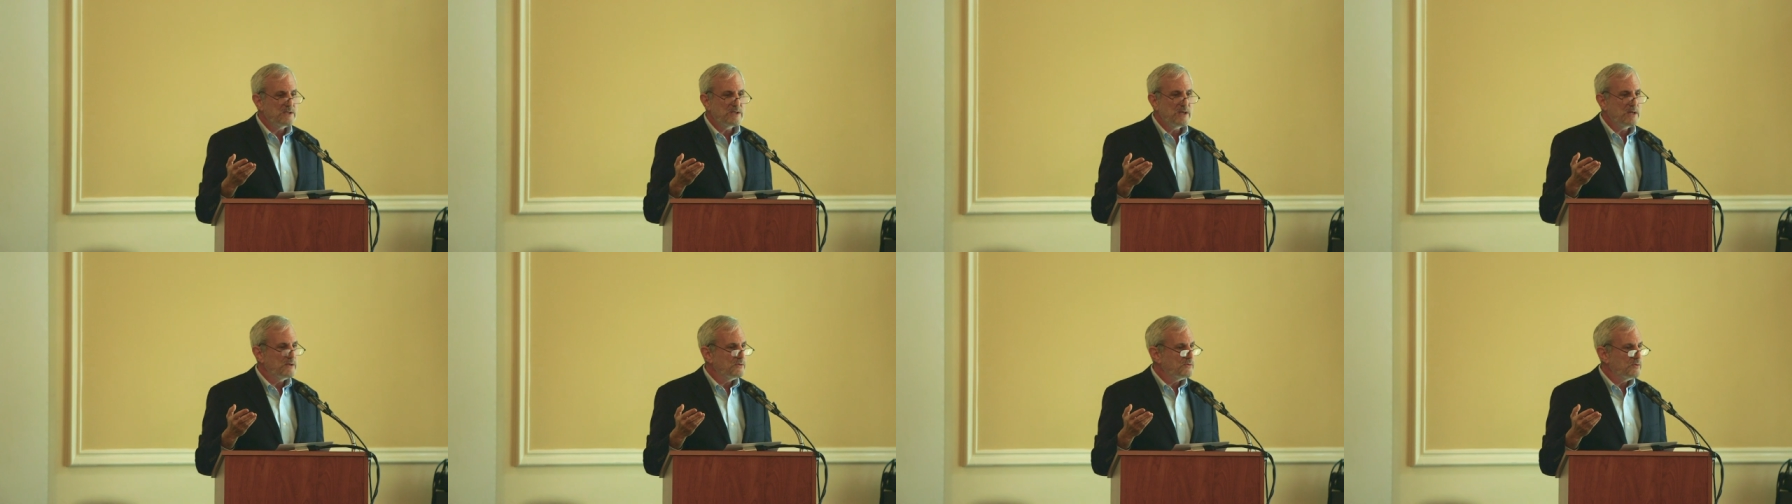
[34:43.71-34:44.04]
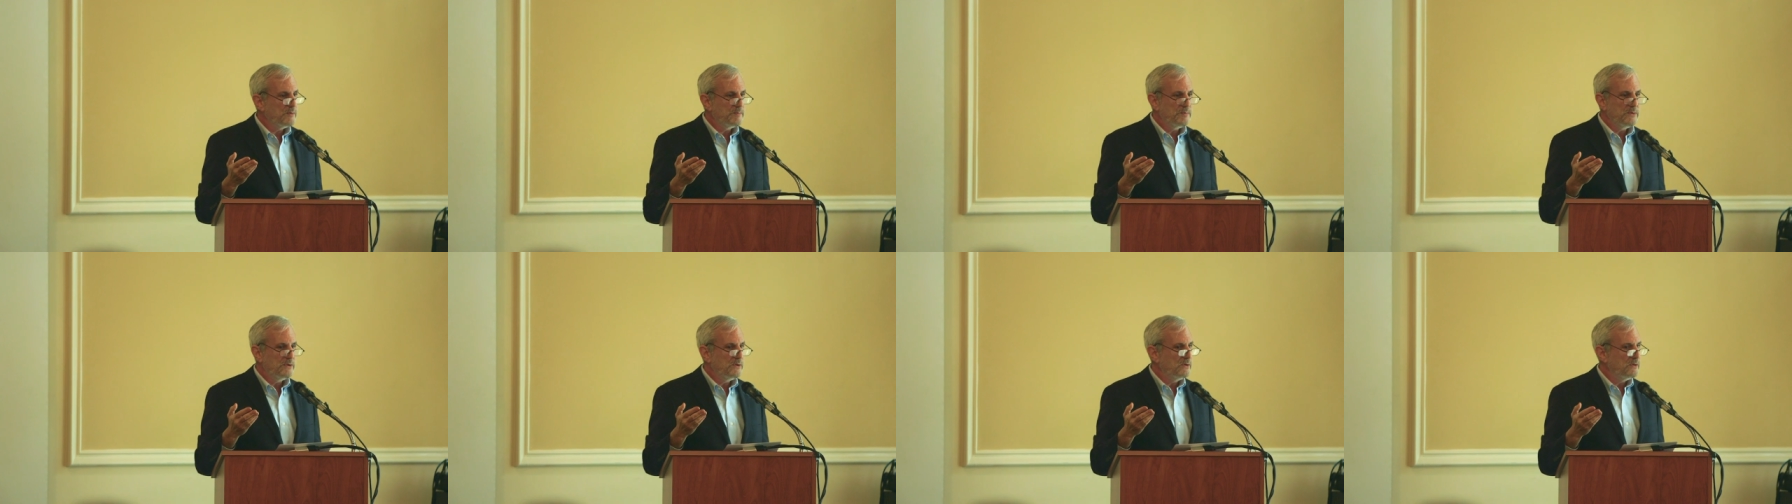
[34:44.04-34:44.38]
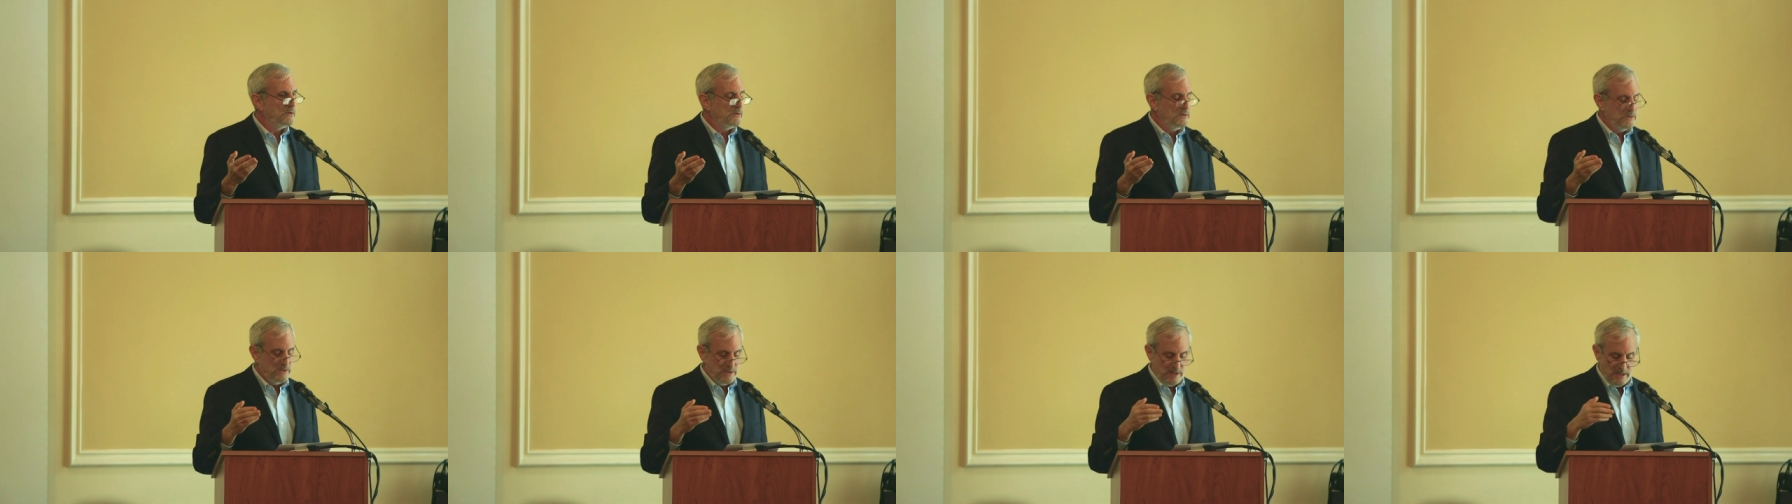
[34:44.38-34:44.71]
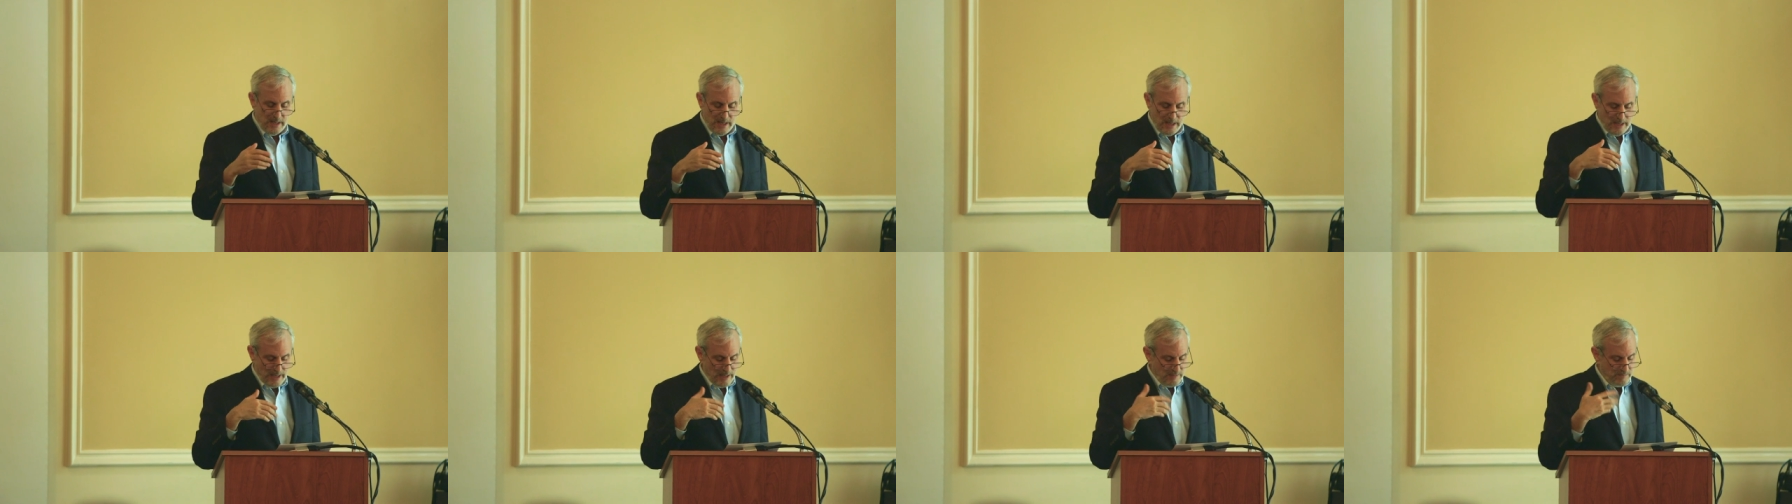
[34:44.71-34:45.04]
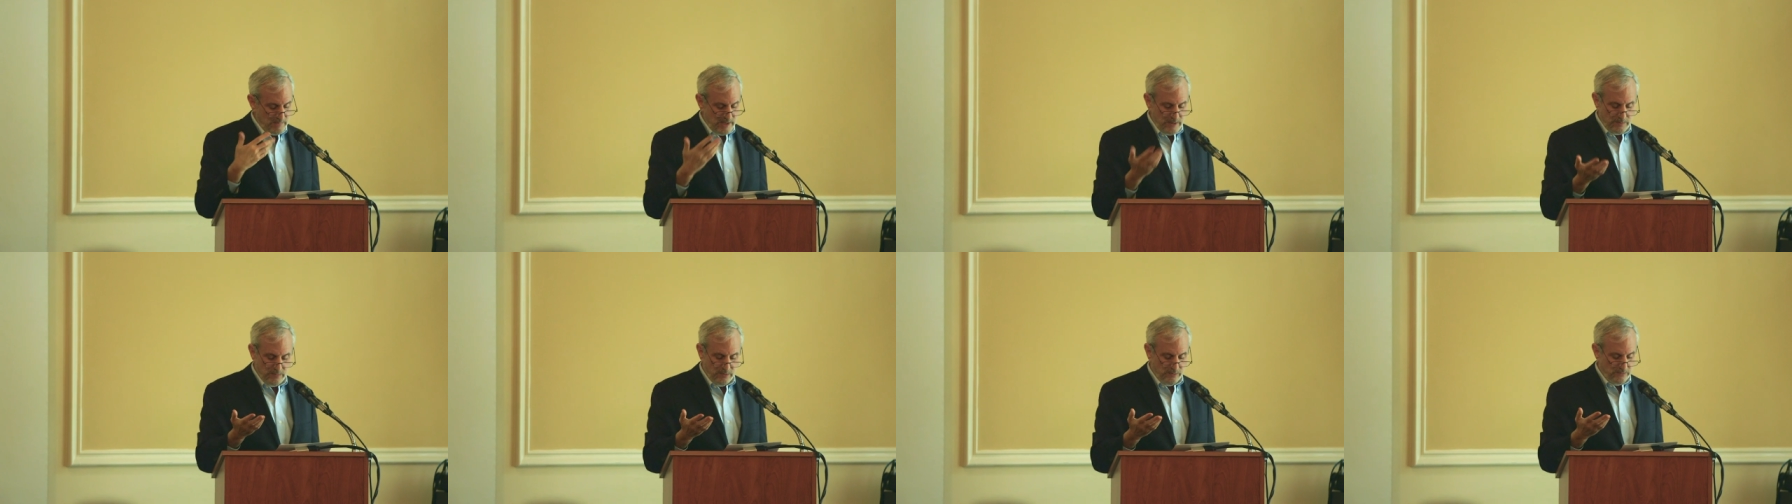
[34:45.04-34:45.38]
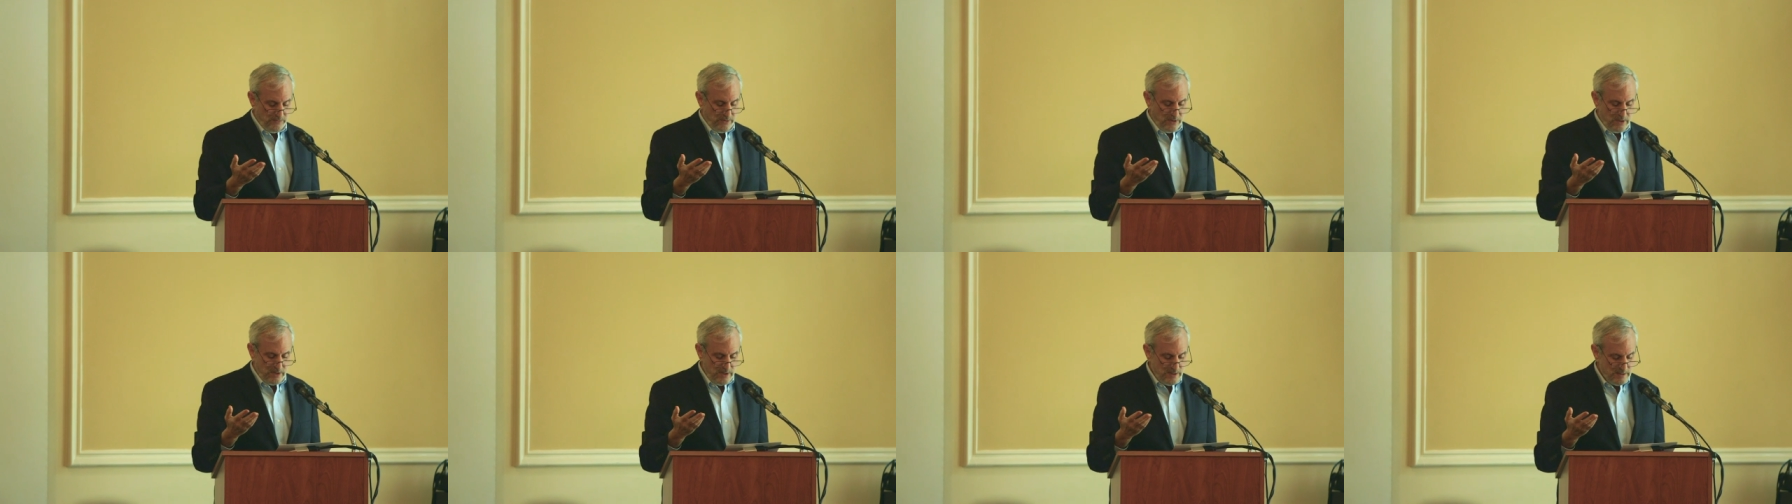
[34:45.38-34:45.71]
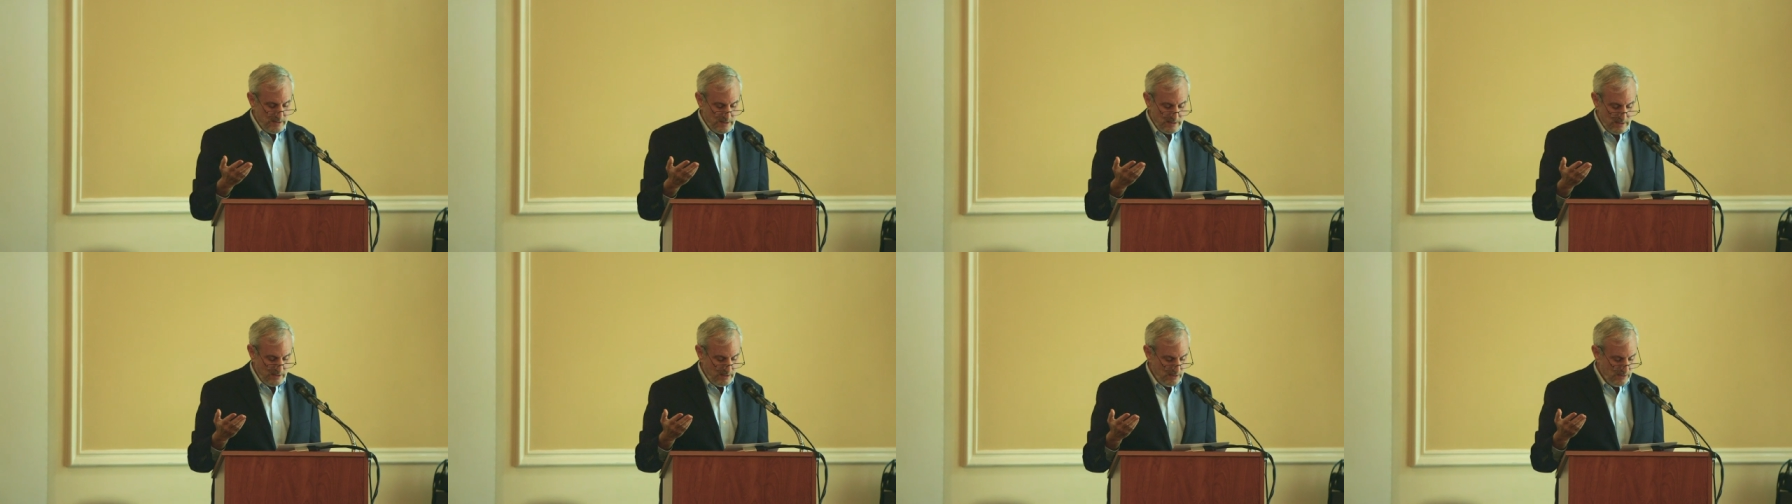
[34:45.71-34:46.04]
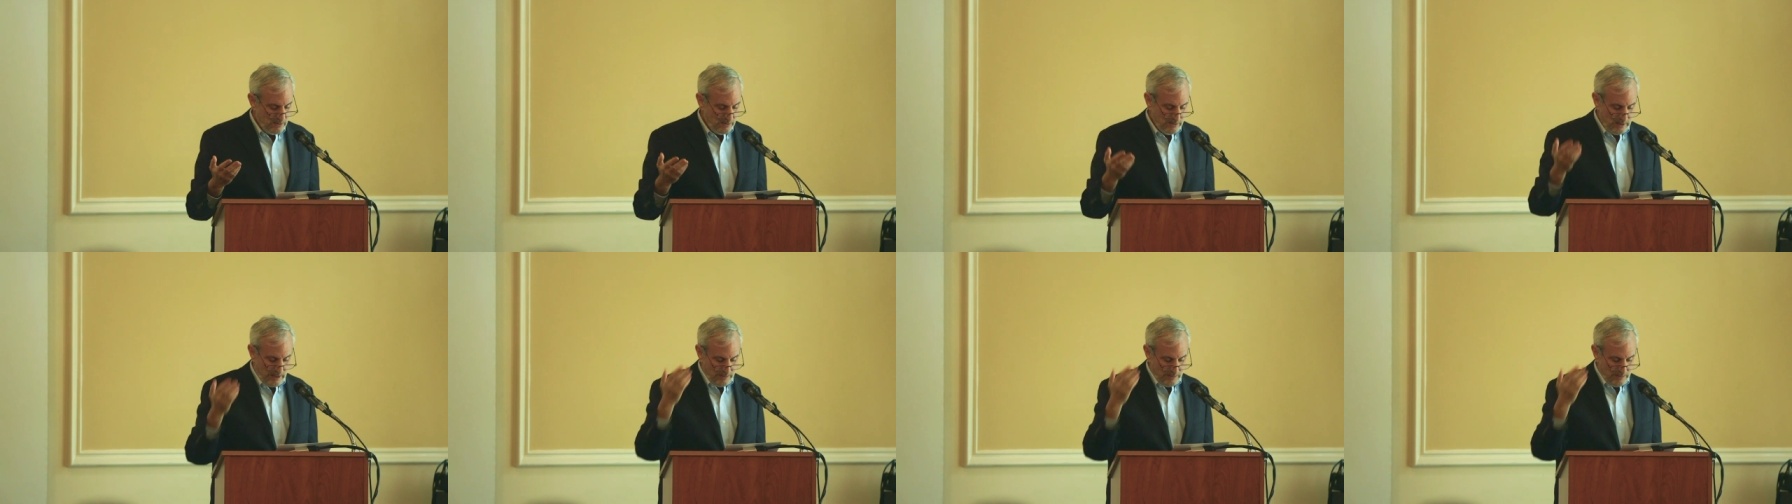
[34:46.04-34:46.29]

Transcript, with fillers: entrepreneurs and people very skilled.